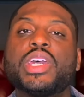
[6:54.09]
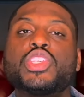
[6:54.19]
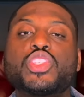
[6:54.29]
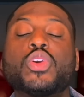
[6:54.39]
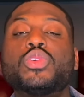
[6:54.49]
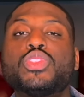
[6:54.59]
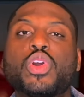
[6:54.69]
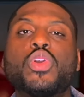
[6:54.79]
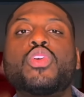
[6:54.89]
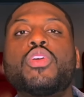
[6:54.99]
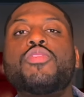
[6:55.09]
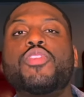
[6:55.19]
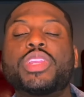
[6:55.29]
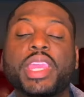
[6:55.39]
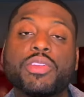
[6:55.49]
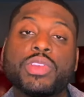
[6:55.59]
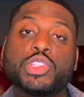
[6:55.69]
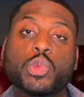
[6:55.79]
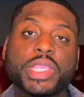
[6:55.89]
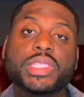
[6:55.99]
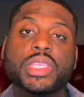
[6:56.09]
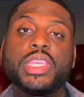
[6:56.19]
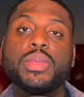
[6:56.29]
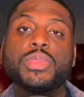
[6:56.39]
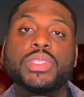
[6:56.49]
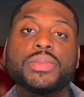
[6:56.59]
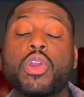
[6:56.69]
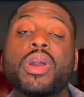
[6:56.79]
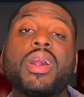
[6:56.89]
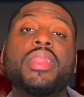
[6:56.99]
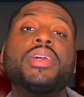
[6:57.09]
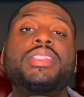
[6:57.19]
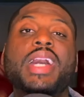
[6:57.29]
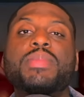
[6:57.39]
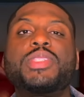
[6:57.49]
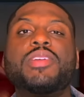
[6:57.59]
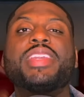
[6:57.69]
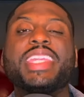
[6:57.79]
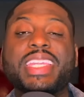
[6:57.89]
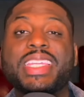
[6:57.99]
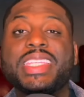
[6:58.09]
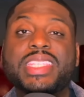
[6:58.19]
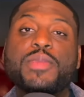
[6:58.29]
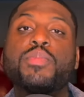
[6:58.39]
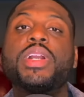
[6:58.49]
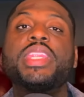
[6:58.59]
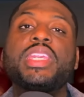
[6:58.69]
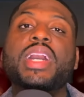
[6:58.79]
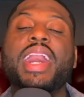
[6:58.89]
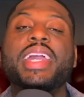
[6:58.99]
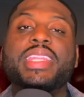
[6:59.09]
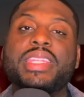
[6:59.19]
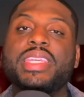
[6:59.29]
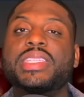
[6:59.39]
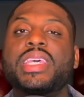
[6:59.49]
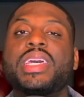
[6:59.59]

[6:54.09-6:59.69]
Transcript: So don't go for get rich quick schemes or other types of easy money ideas.